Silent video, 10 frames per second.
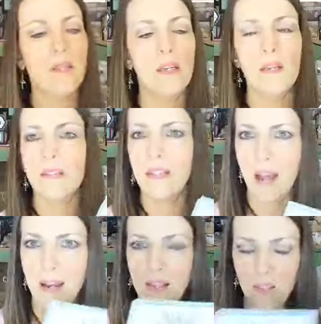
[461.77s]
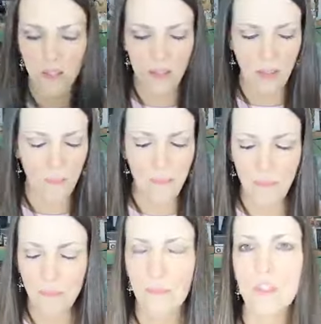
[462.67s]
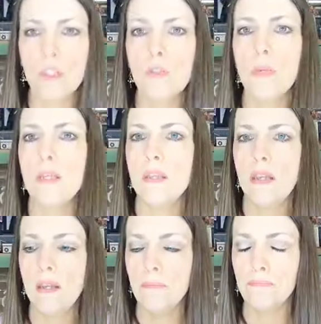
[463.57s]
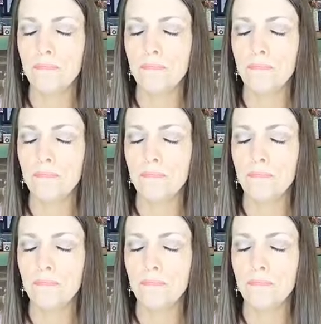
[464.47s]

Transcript: the dies, excuse me, the